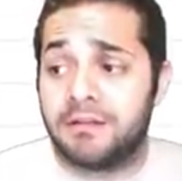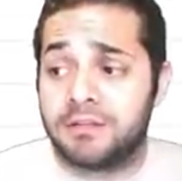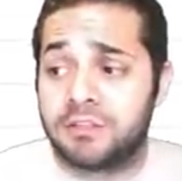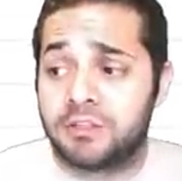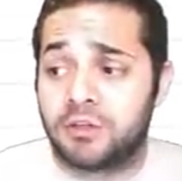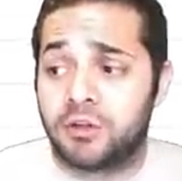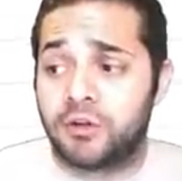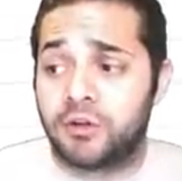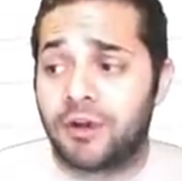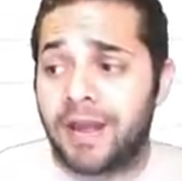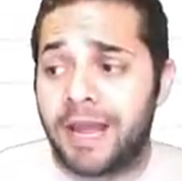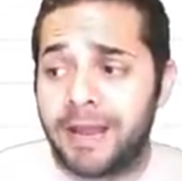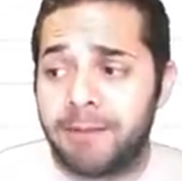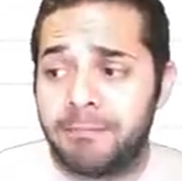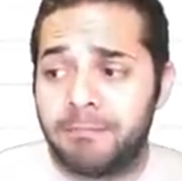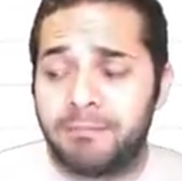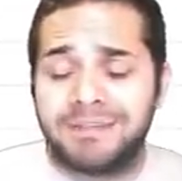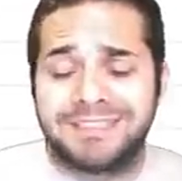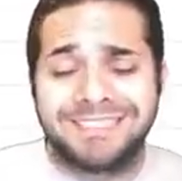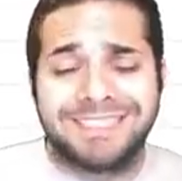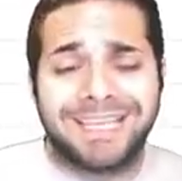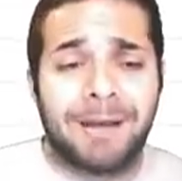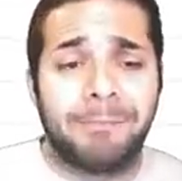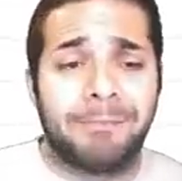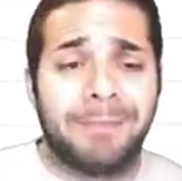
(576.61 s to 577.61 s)
So their hype,
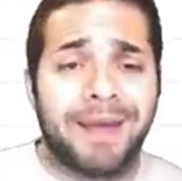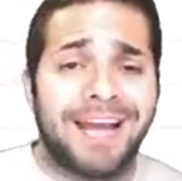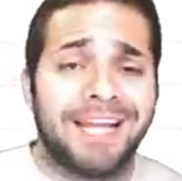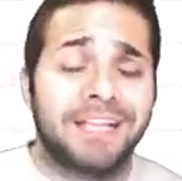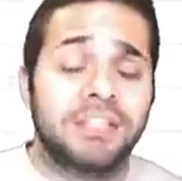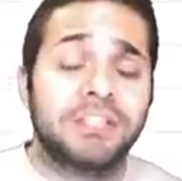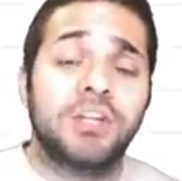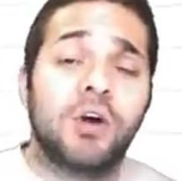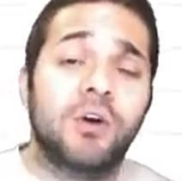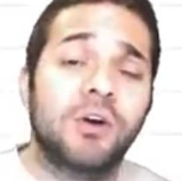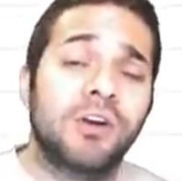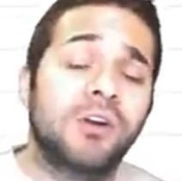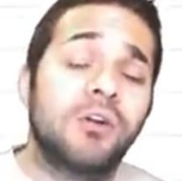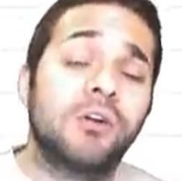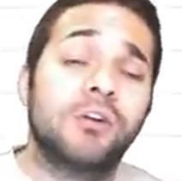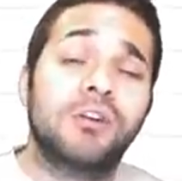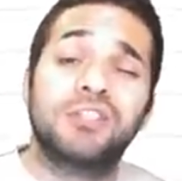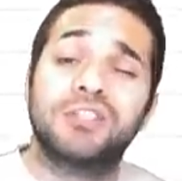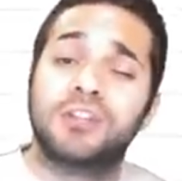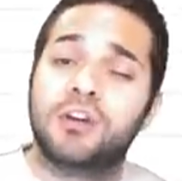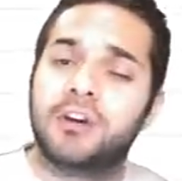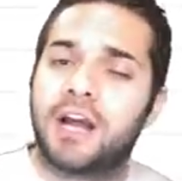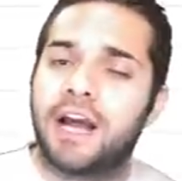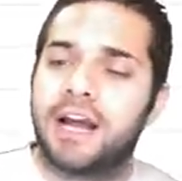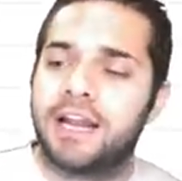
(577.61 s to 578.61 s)
it's not bad. The token
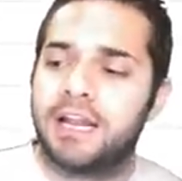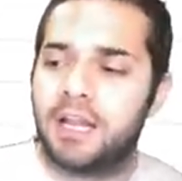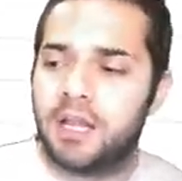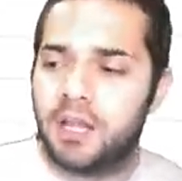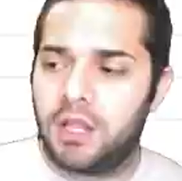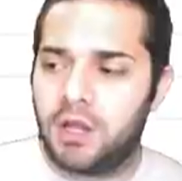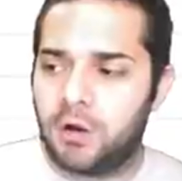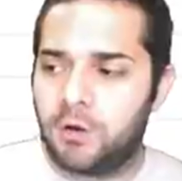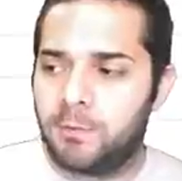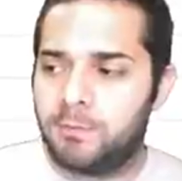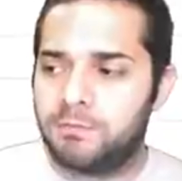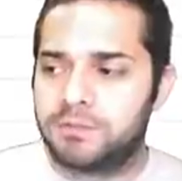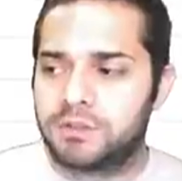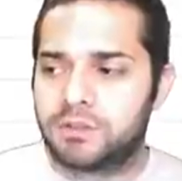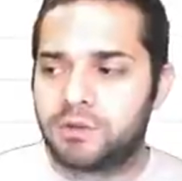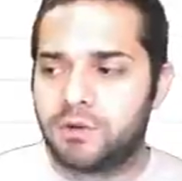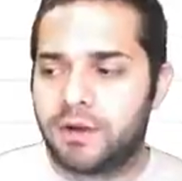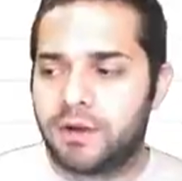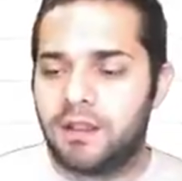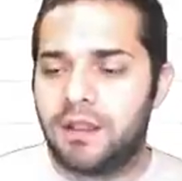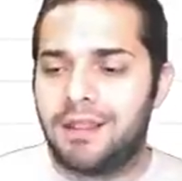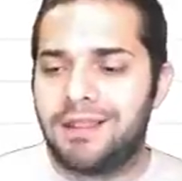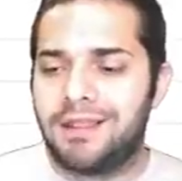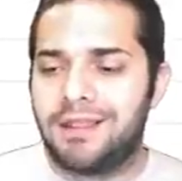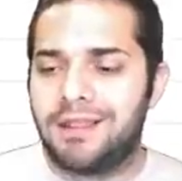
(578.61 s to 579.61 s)
holders are kind of low, so
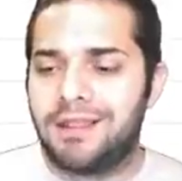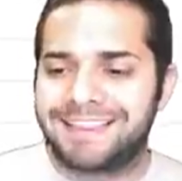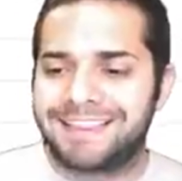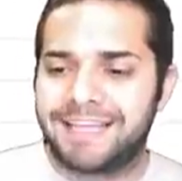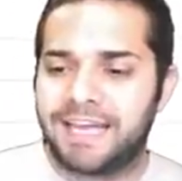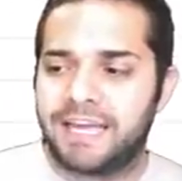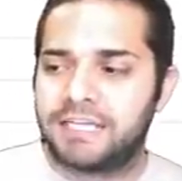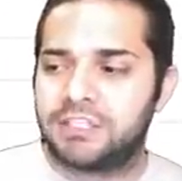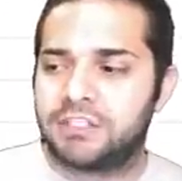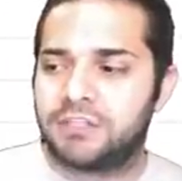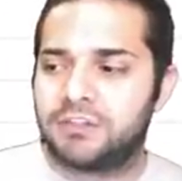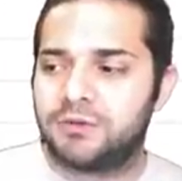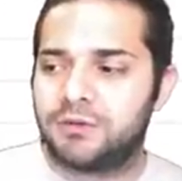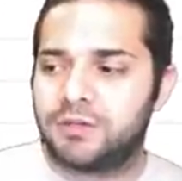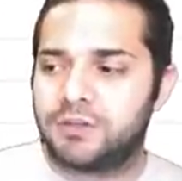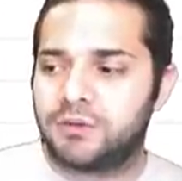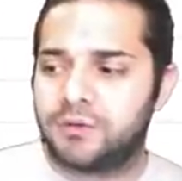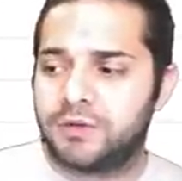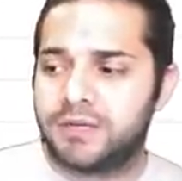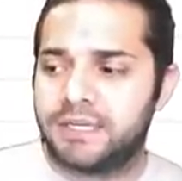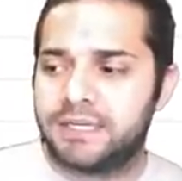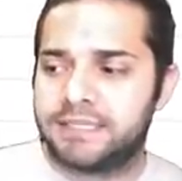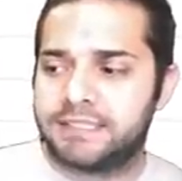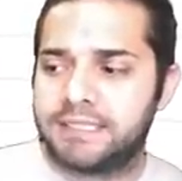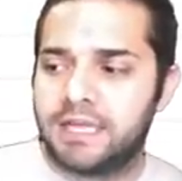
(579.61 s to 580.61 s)
I'd like that to
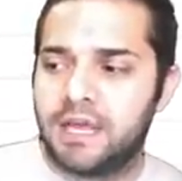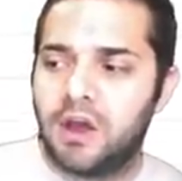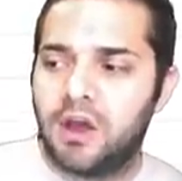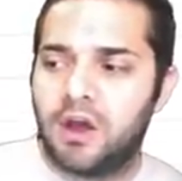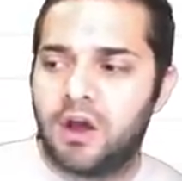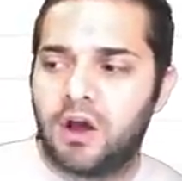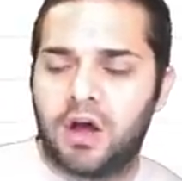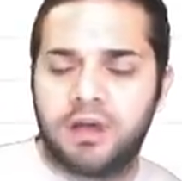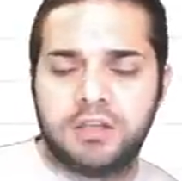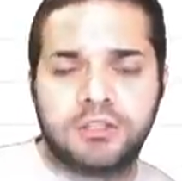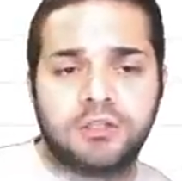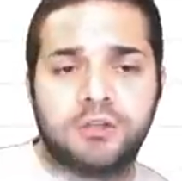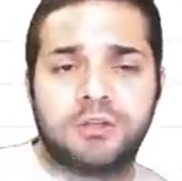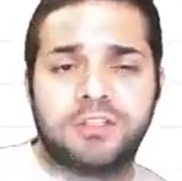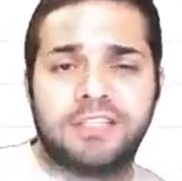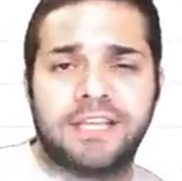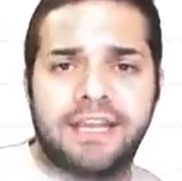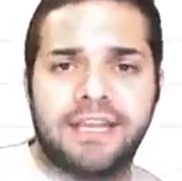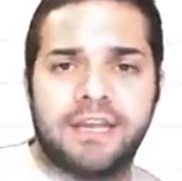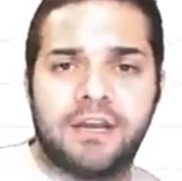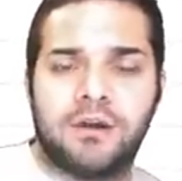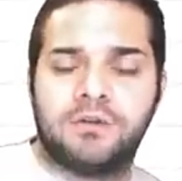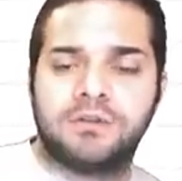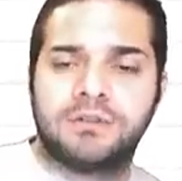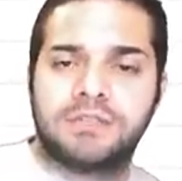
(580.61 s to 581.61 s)
increase. Also,
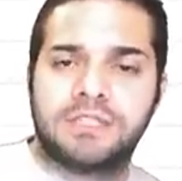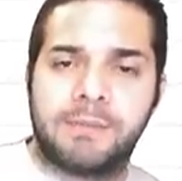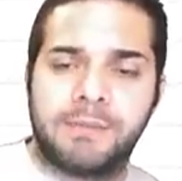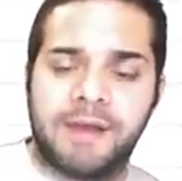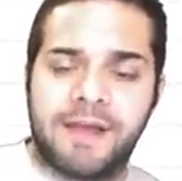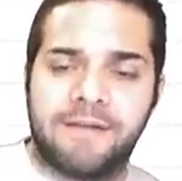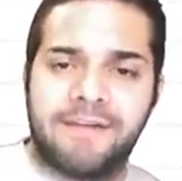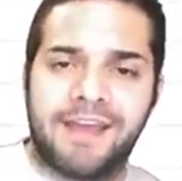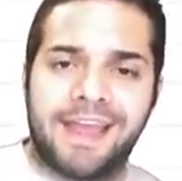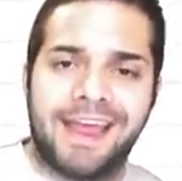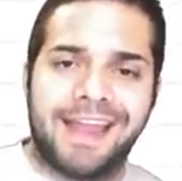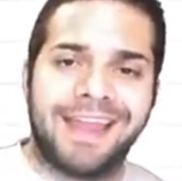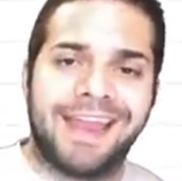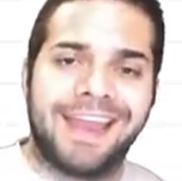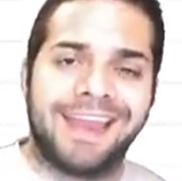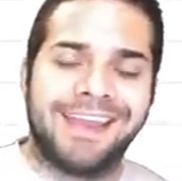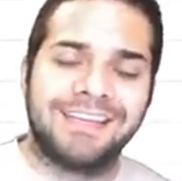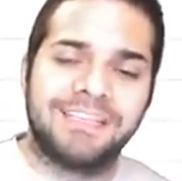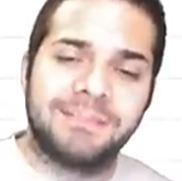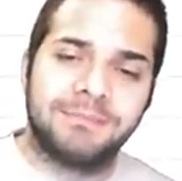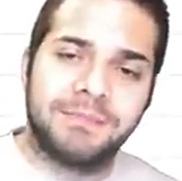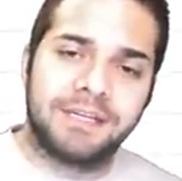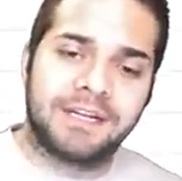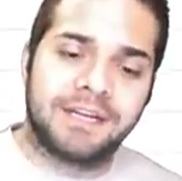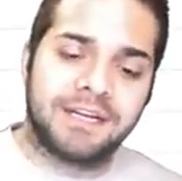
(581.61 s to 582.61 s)
side note, some have NA,
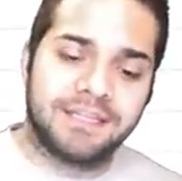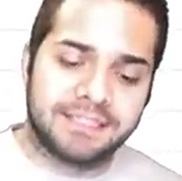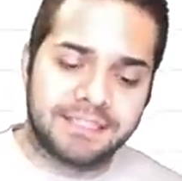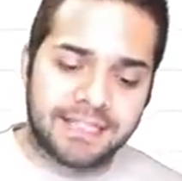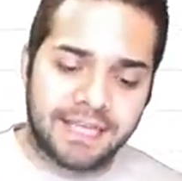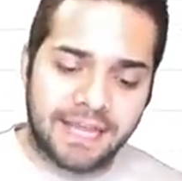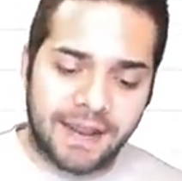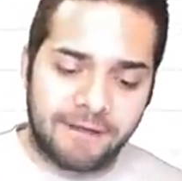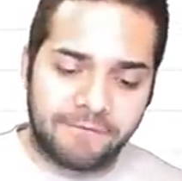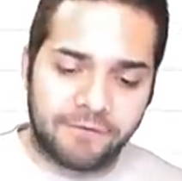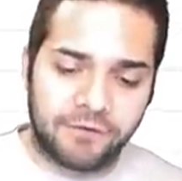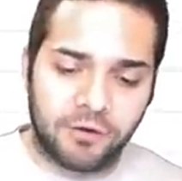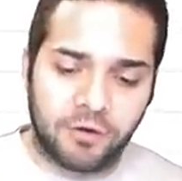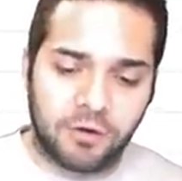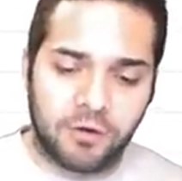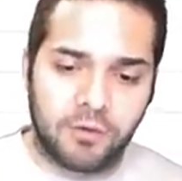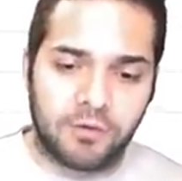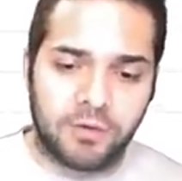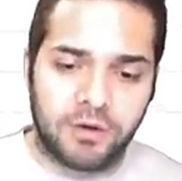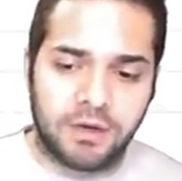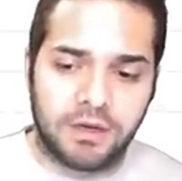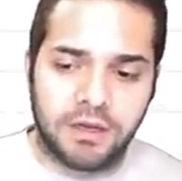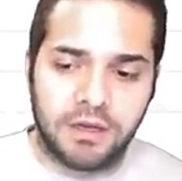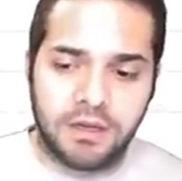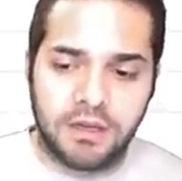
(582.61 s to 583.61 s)
it's because they have their
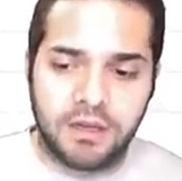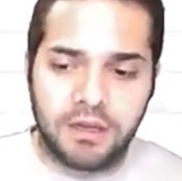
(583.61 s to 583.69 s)
own